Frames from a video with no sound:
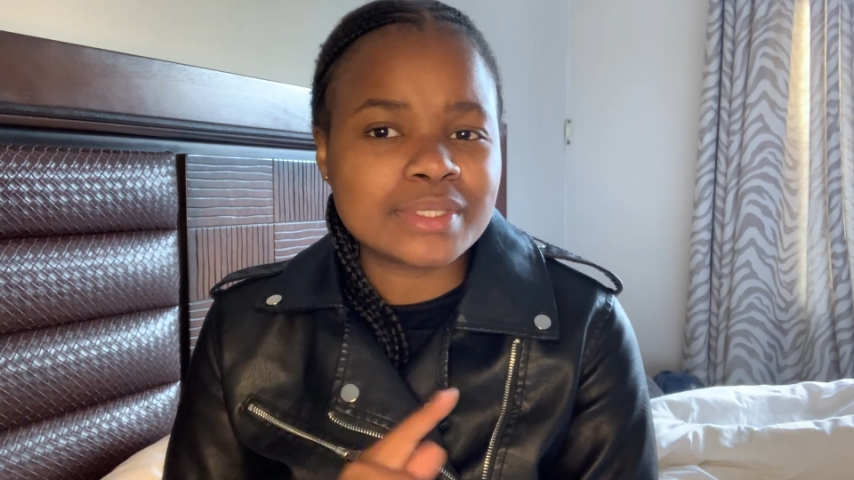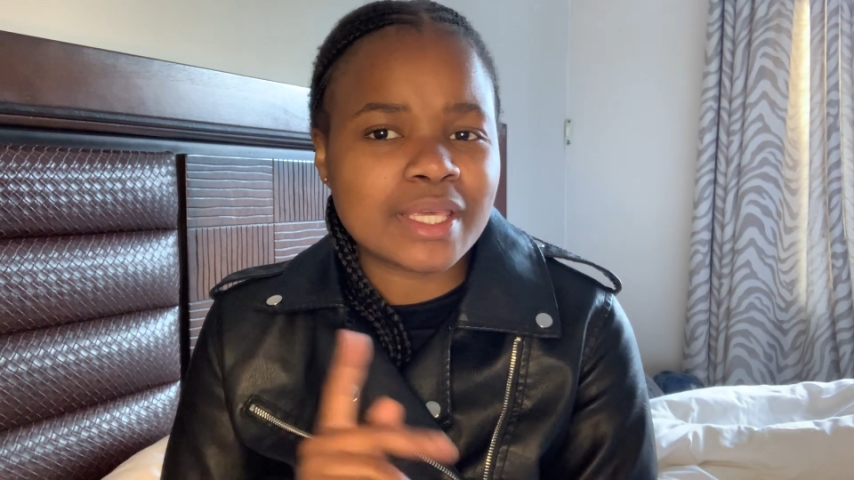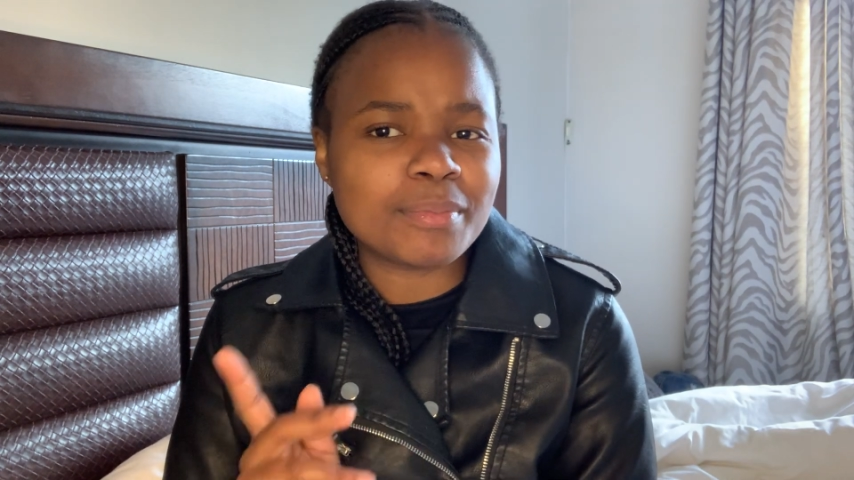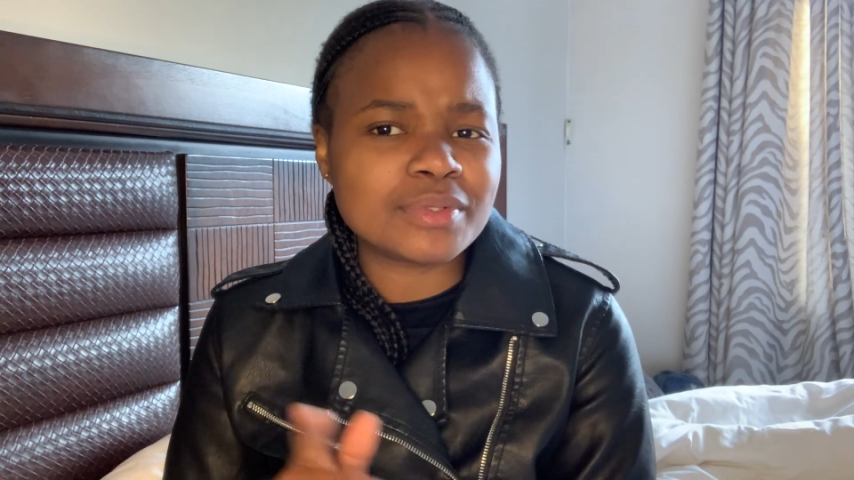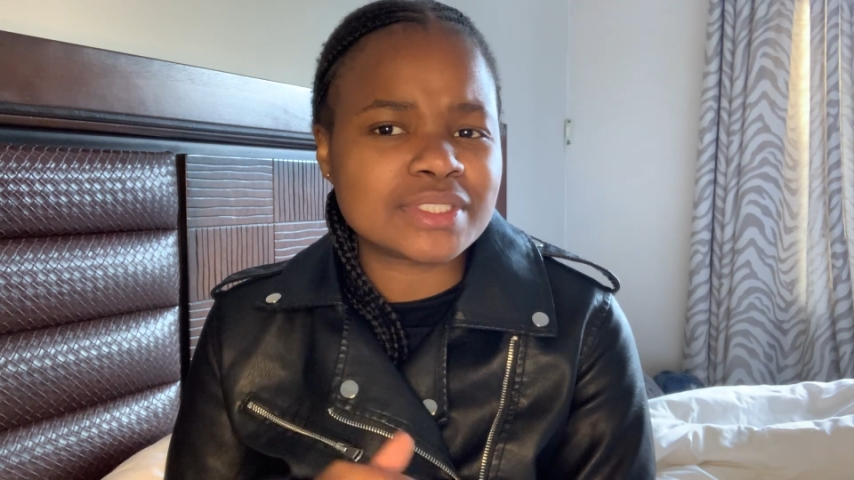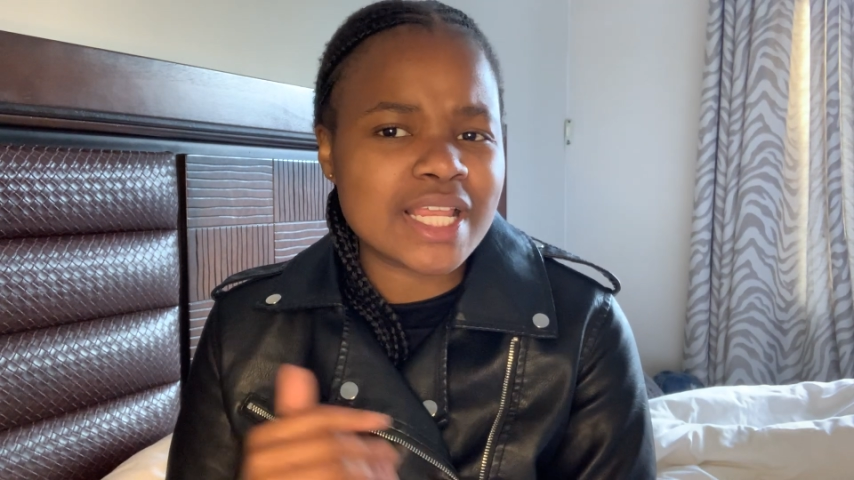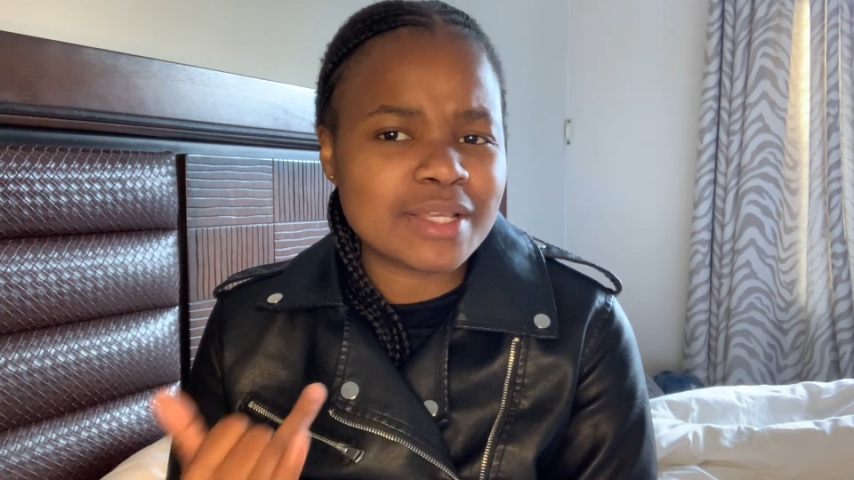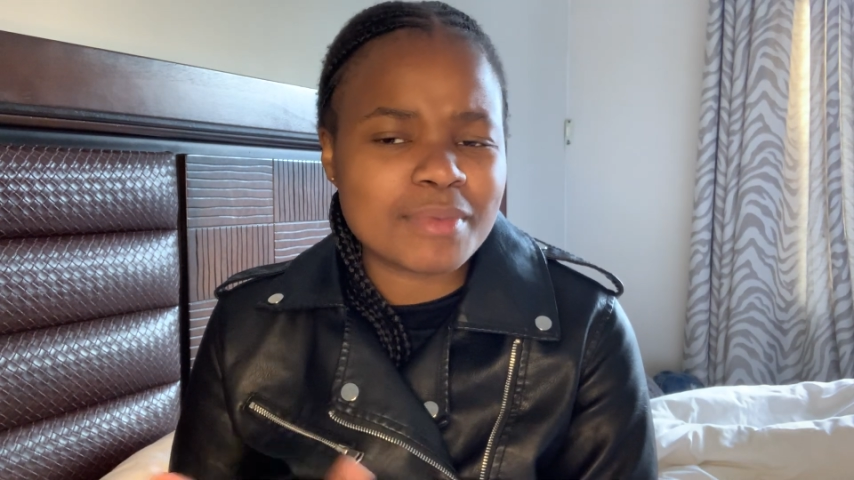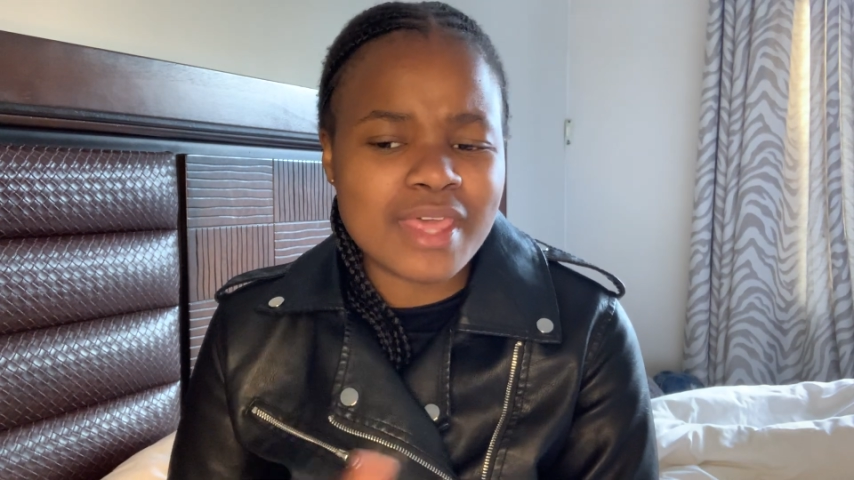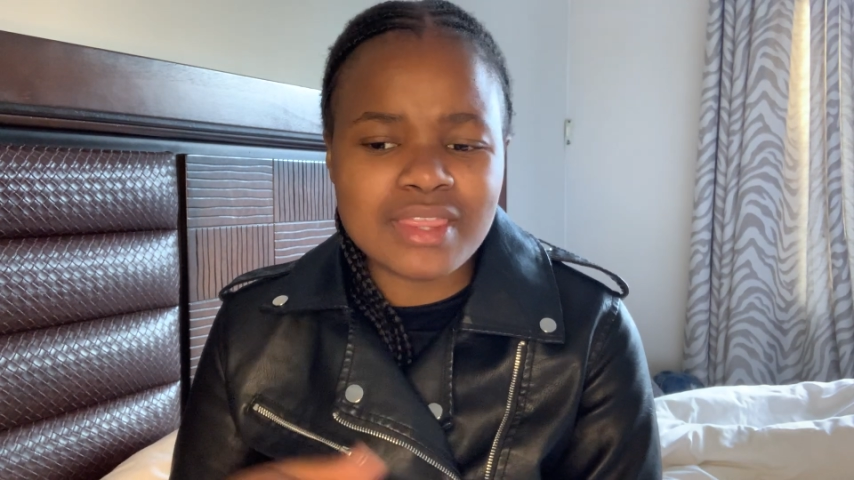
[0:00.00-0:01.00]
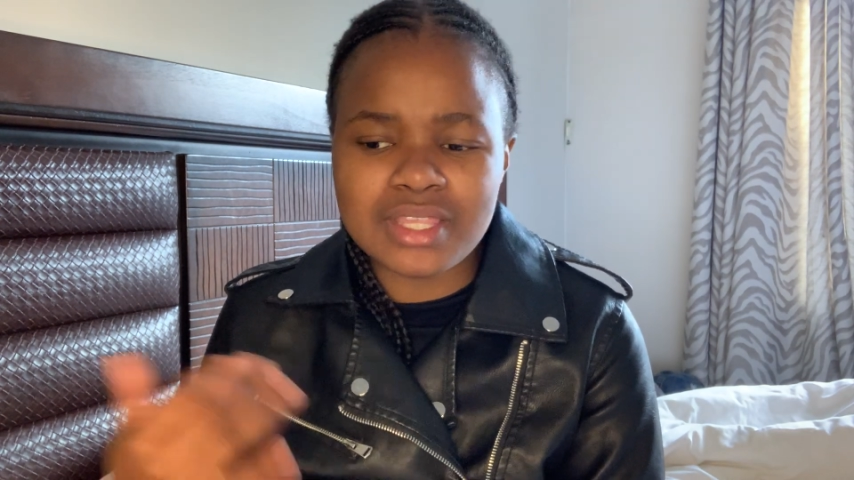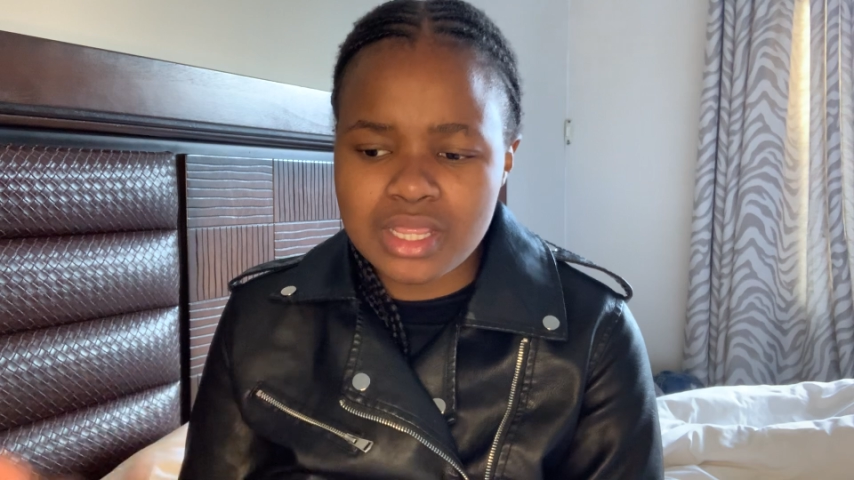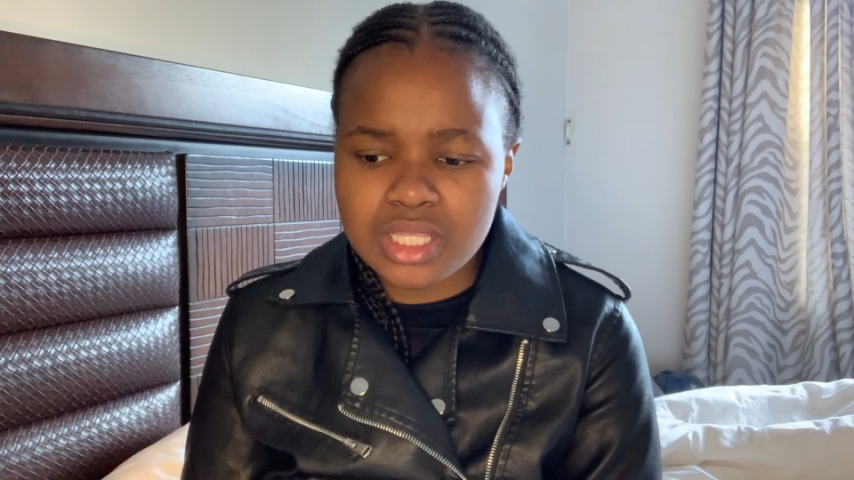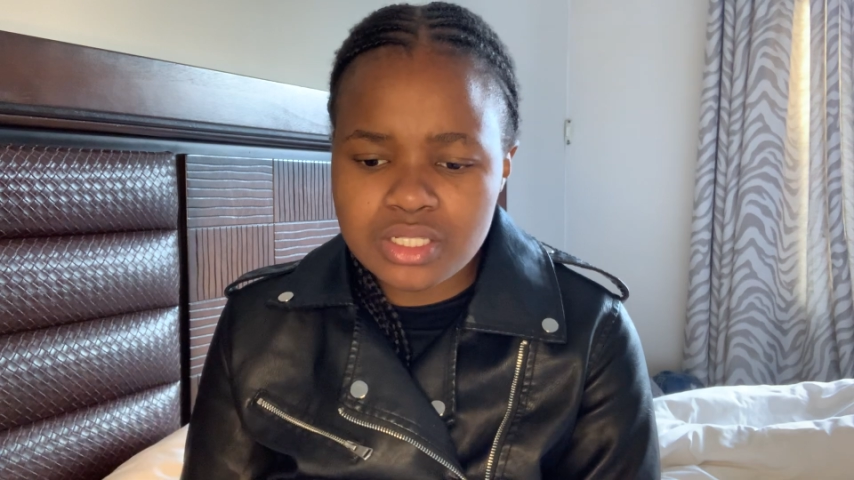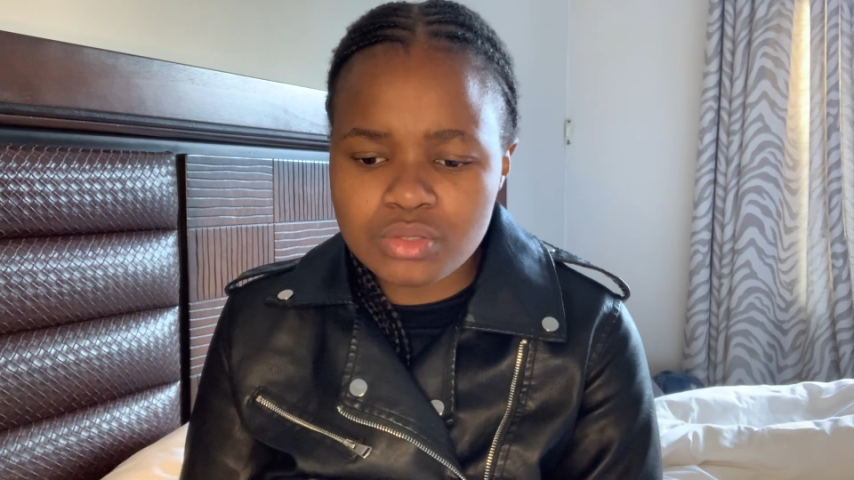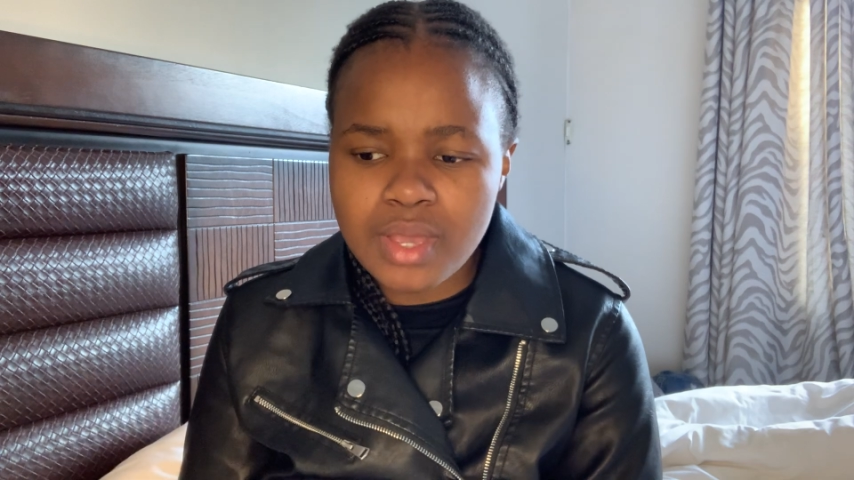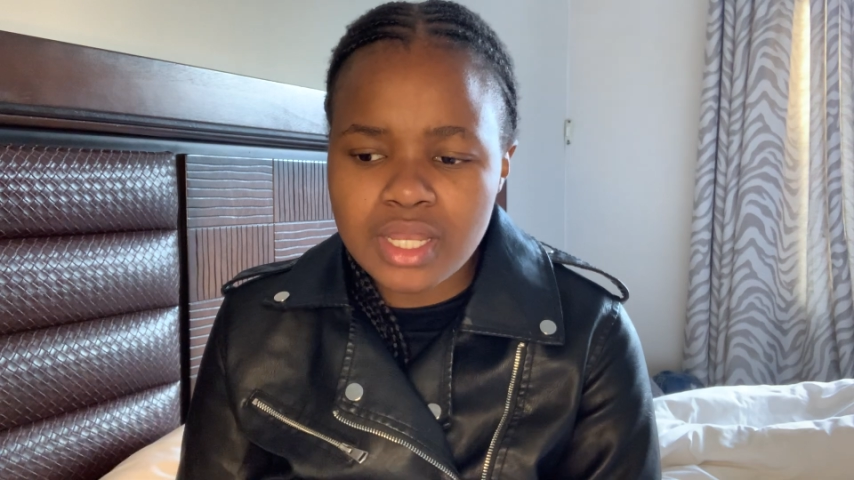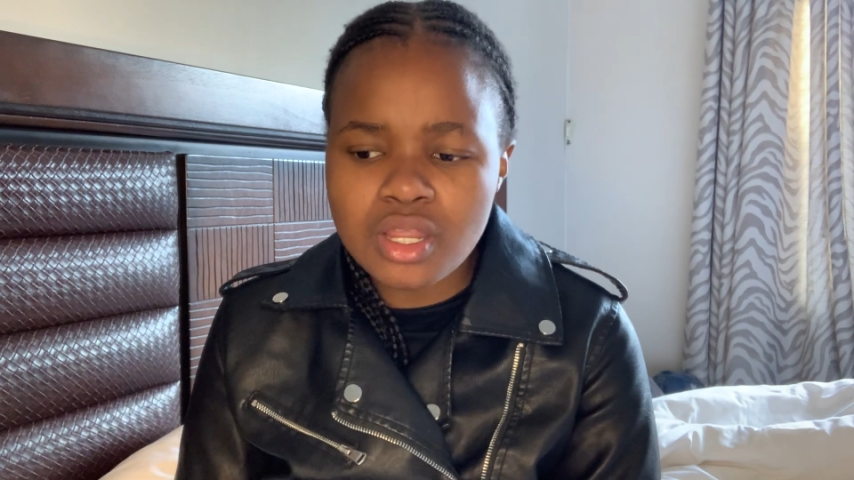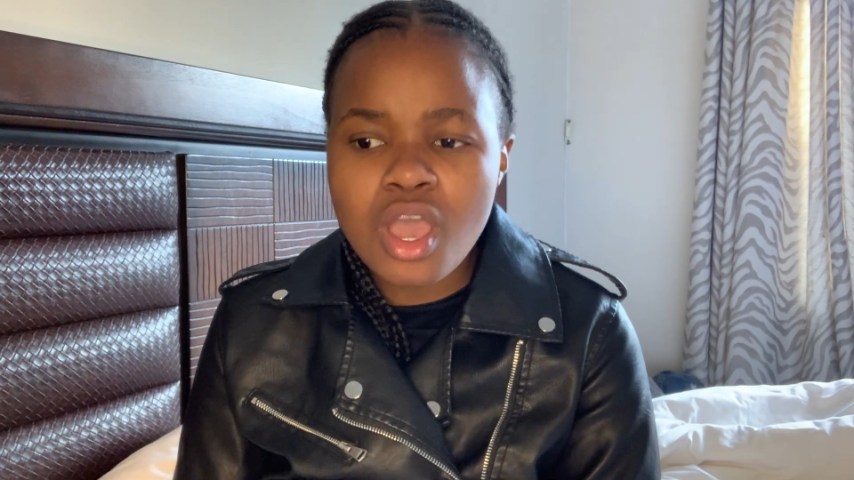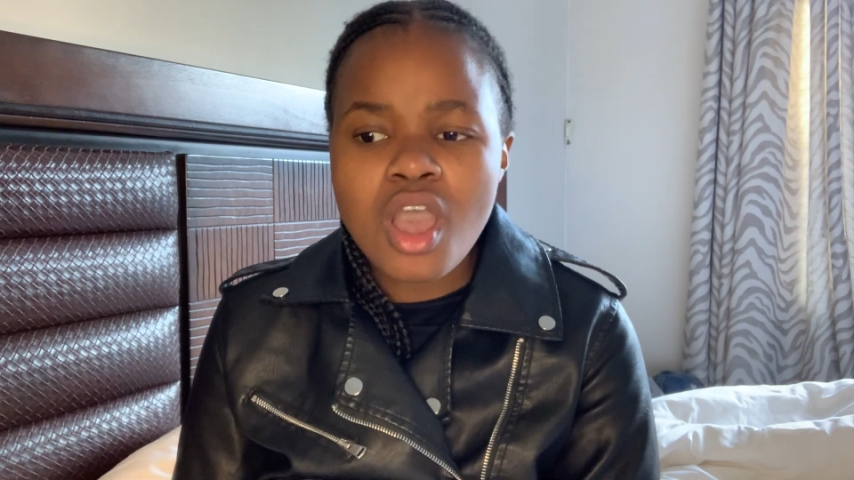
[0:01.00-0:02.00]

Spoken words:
keep on telling me that in this one